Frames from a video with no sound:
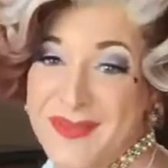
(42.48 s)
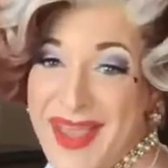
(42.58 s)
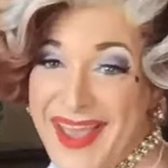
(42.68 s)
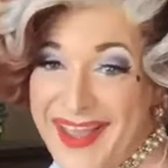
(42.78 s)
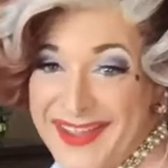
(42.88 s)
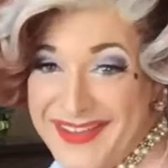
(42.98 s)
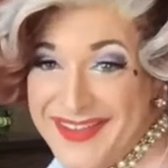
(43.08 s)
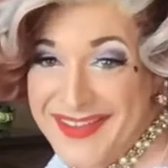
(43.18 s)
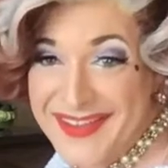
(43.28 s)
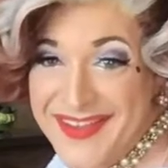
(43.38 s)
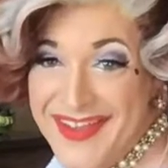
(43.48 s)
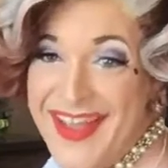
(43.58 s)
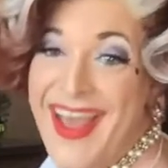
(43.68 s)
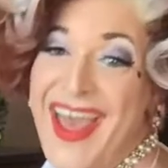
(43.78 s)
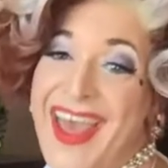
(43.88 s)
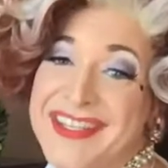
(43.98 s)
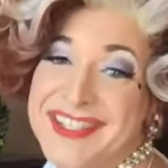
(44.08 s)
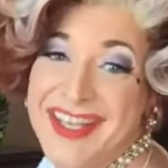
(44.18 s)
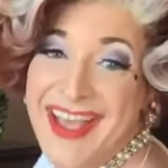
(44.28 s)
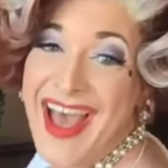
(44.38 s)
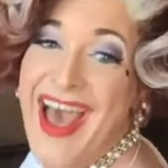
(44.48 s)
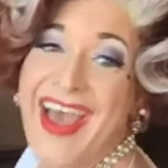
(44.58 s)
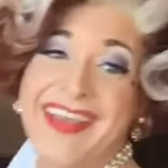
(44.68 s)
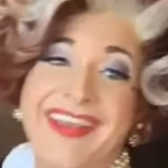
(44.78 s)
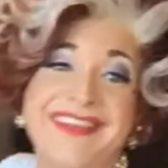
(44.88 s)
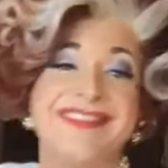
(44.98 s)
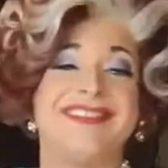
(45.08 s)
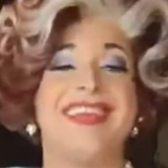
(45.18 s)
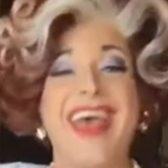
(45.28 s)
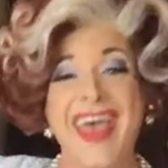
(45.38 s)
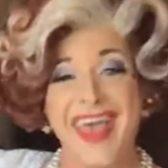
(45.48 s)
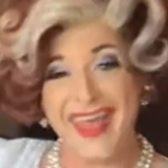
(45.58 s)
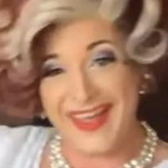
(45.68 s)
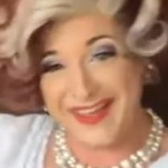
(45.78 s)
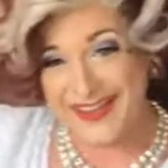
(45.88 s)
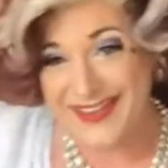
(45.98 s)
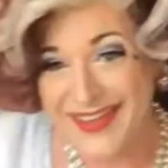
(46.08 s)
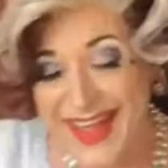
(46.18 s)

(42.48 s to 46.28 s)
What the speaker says: swell, Ashley, I can tell.